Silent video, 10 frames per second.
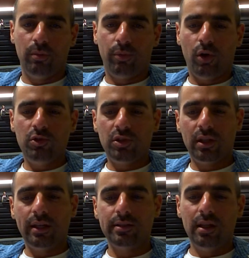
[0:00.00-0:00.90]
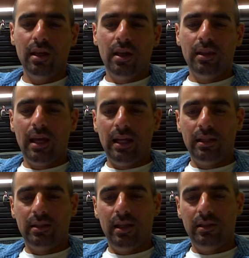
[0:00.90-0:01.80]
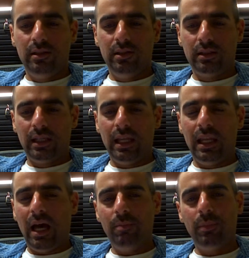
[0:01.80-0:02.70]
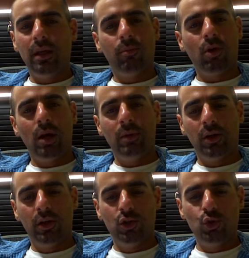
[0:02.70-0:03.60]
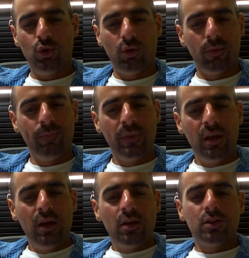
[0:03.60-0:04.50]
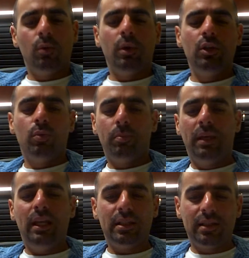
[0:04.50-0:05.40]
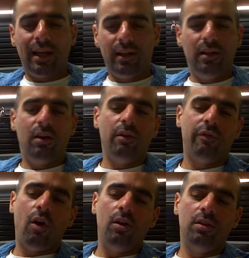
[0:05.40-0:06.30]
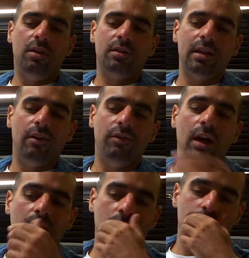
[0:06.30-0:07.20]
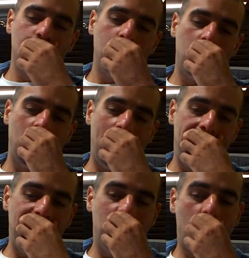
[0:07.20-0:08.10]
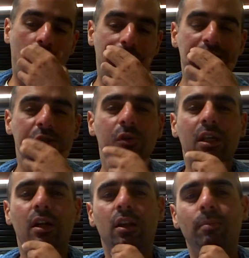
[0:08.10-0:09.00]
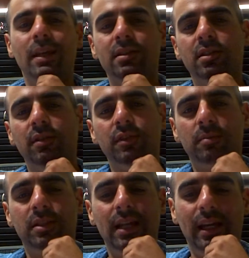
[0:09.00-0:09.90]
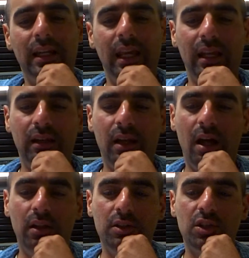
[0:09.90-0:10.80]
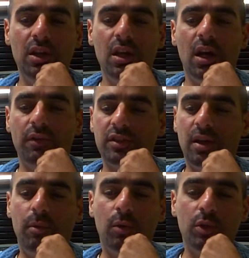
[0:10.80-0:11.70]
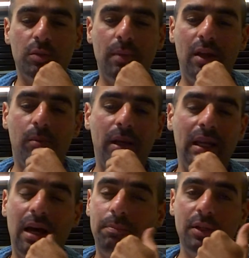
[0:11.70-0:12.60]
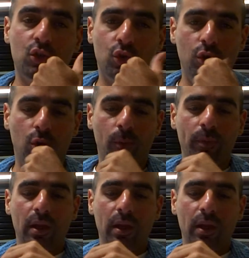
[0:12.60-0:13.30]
approach things, that it just cannot be a primary good truth. So when you repeat a secondary, foreign to the self, non-good truth, I think you're always doing it on the basis of some second-hand knowledge of someone which may or may not be true